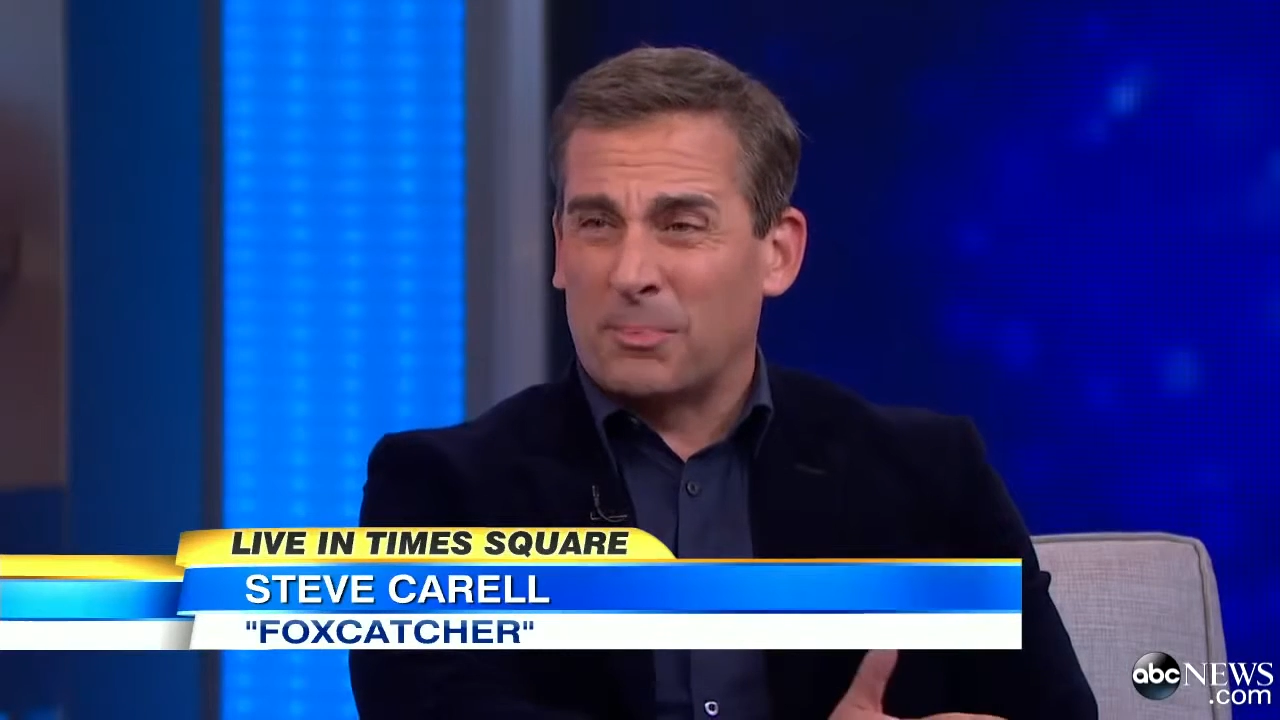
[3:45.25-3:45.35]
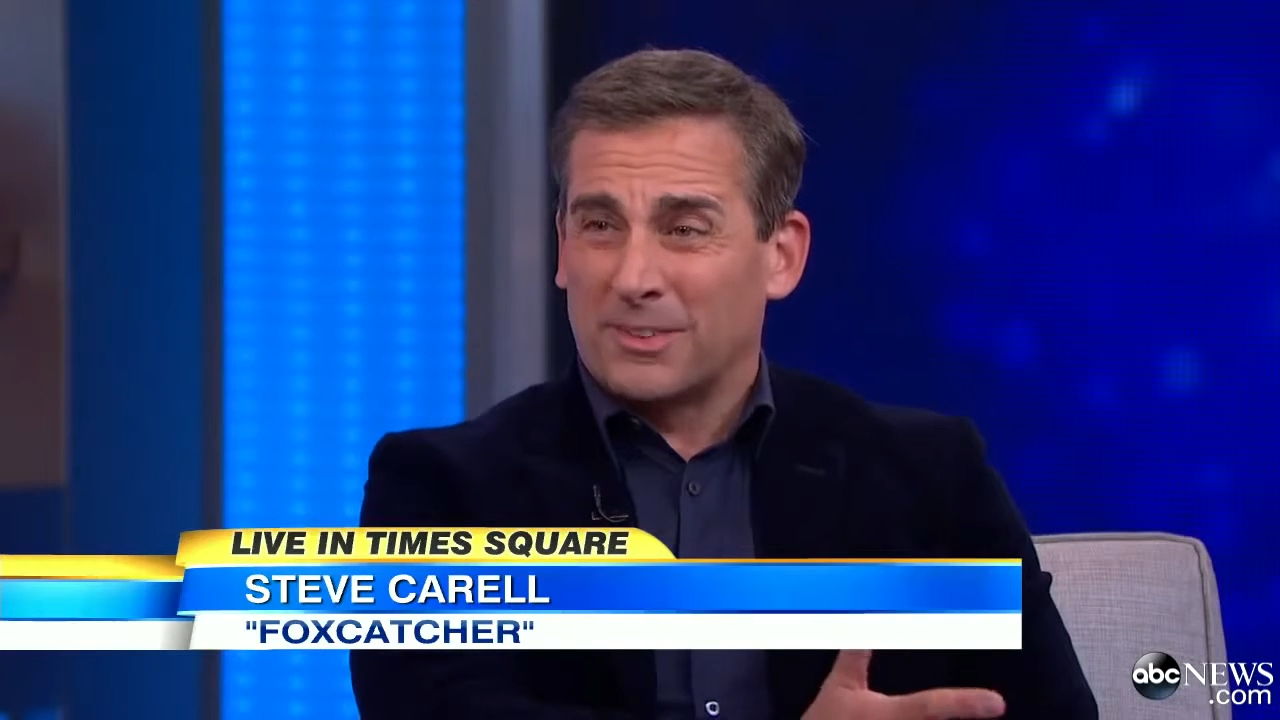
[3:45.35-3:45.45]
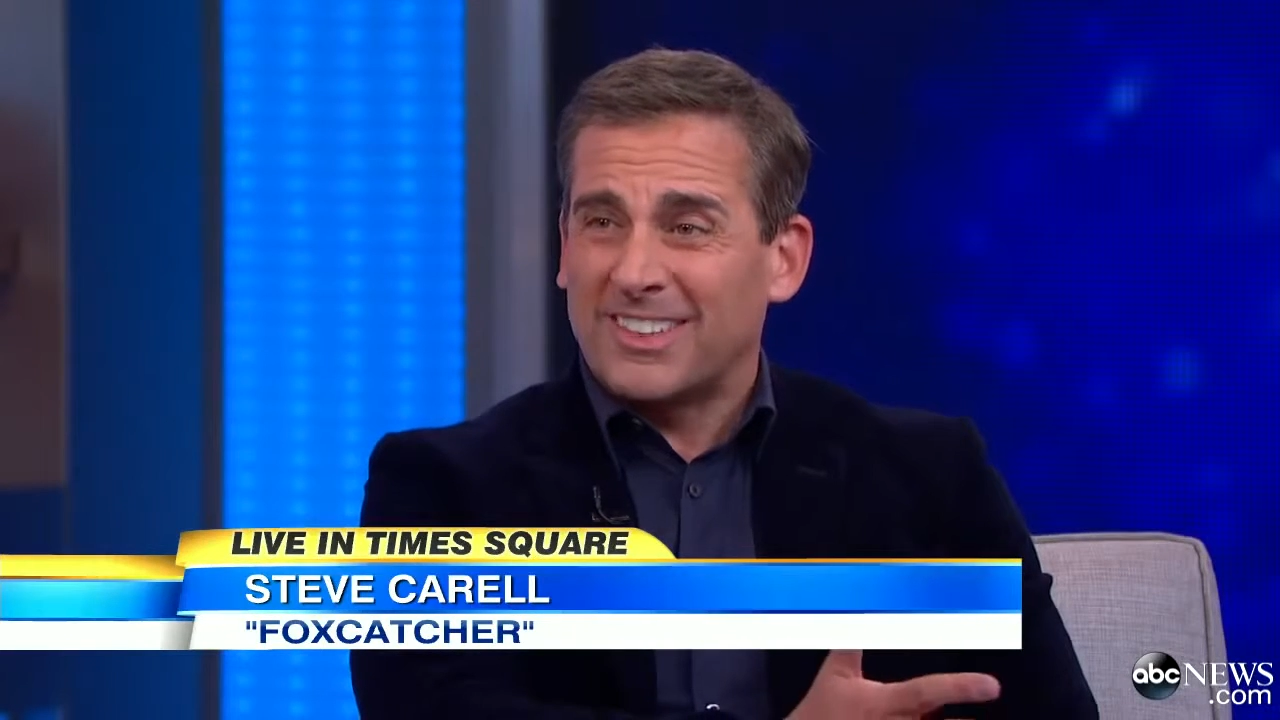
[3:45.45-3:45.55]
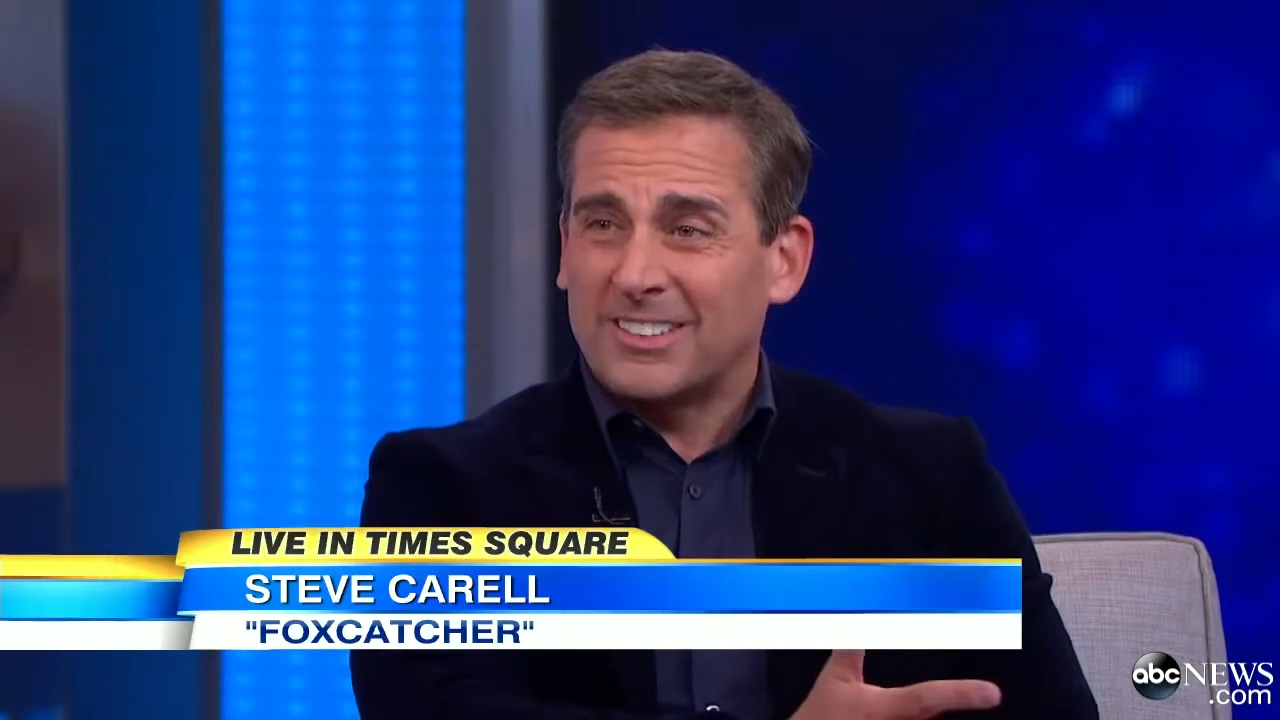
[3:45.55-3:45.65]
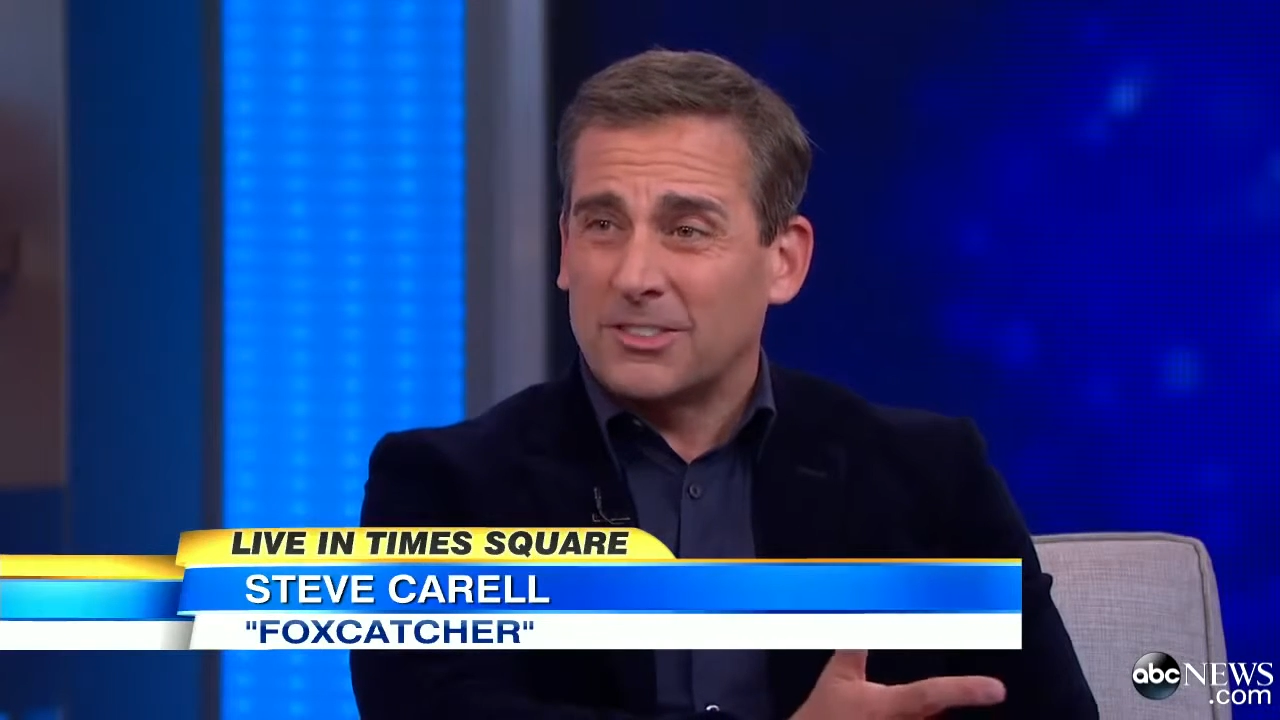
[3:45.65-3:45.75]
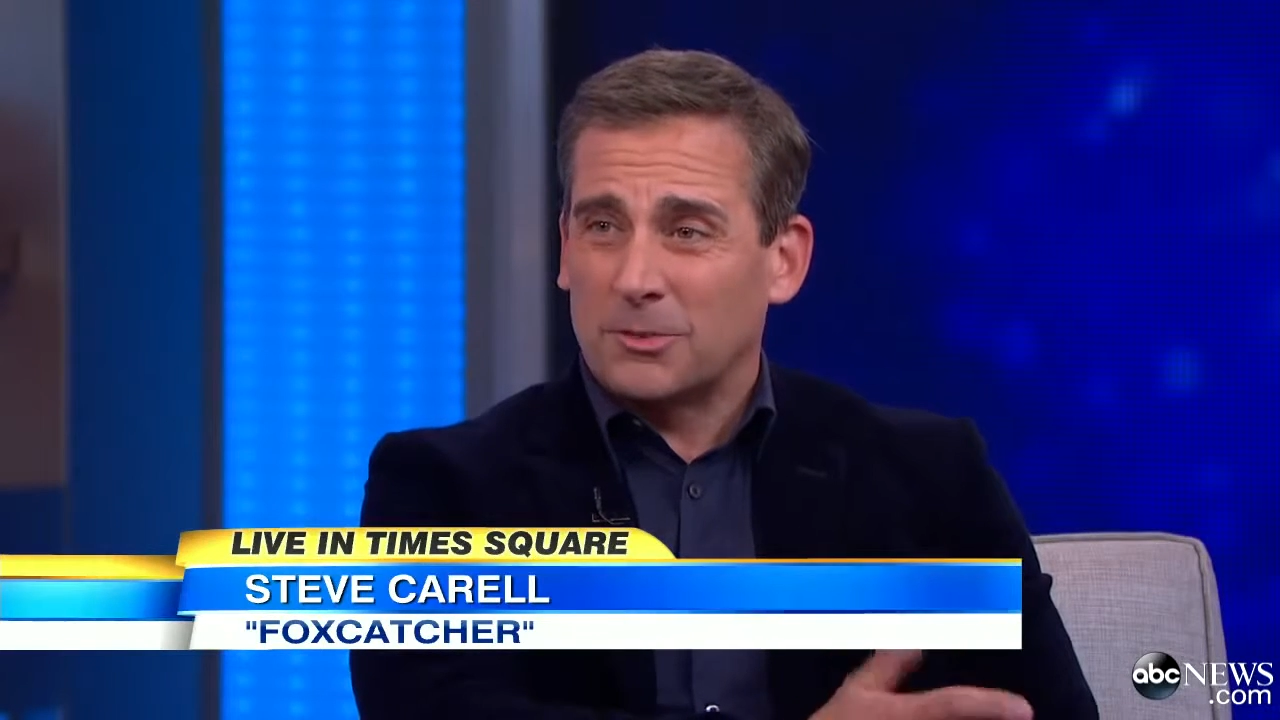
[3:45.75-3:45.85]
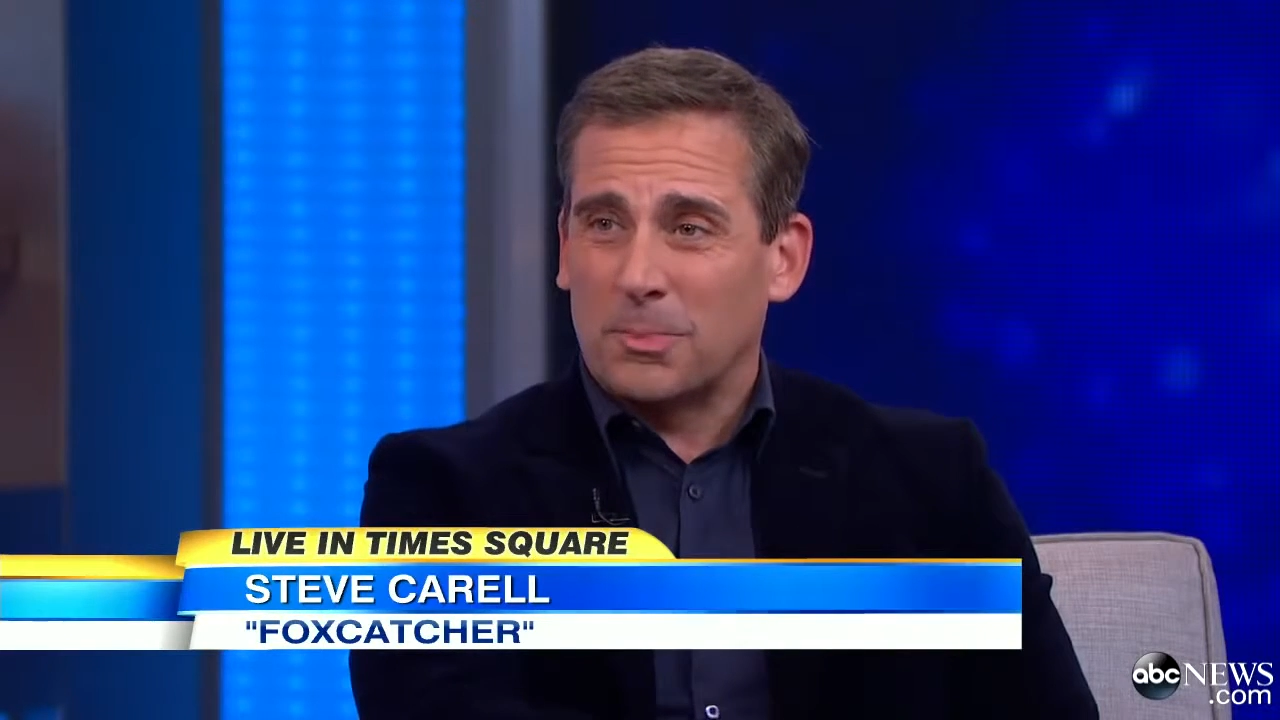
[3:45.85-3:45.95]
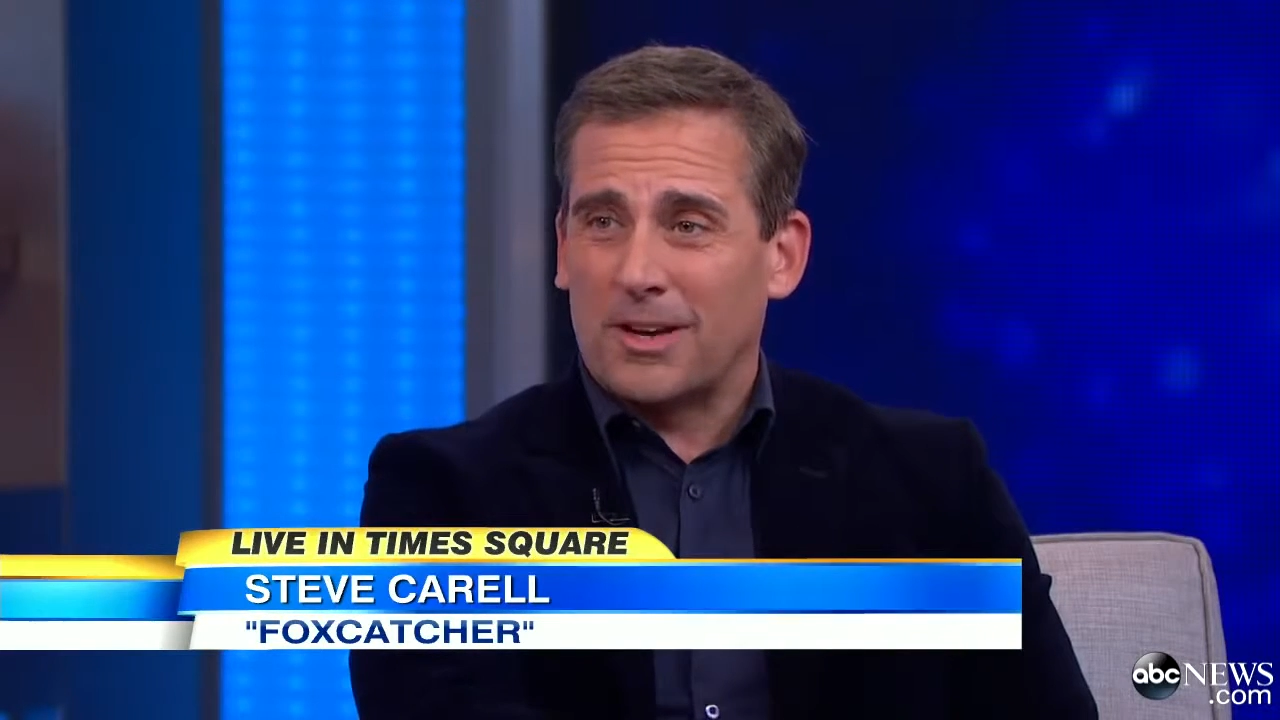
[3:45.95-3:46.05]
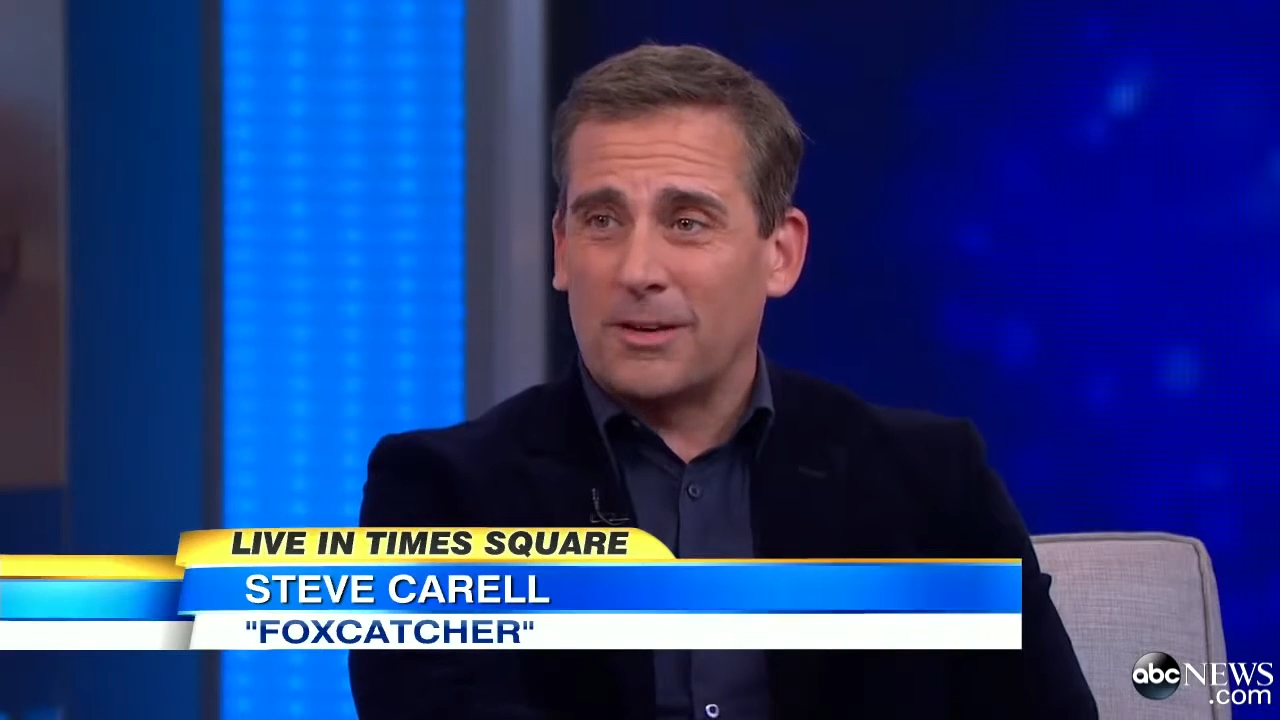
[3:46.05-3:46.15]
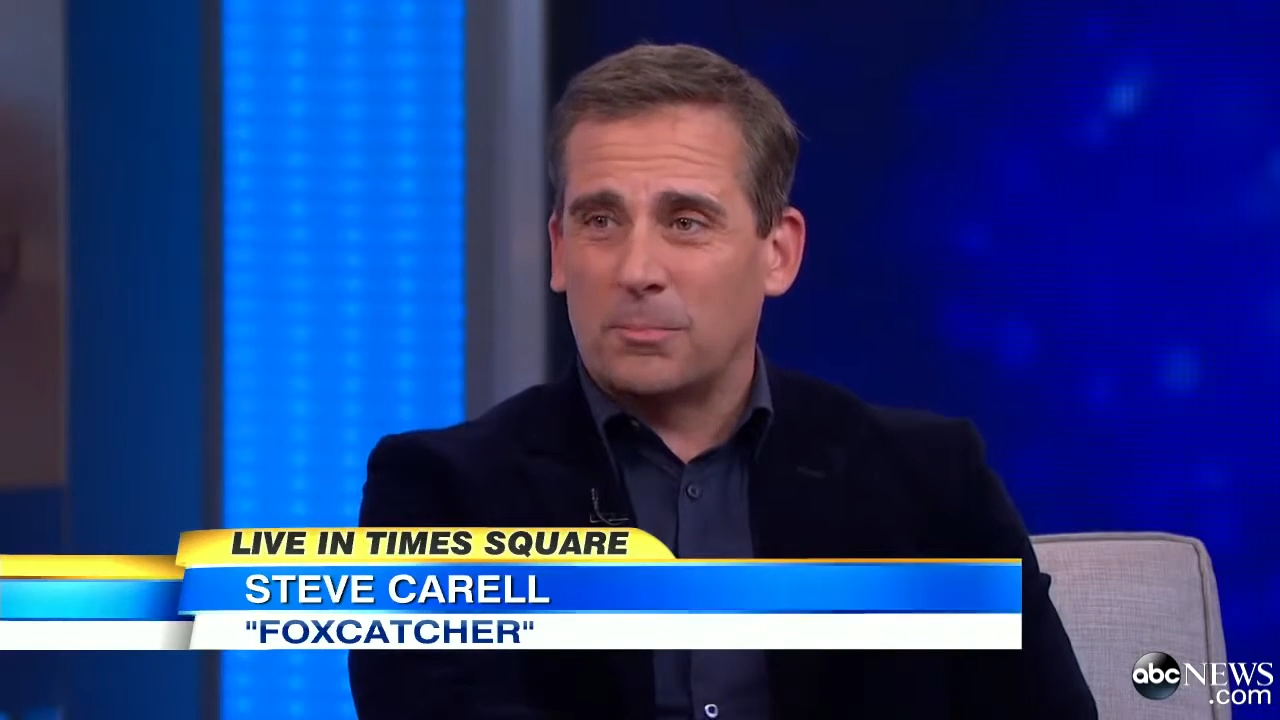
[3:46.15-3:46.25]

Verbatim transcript: pretentious about it,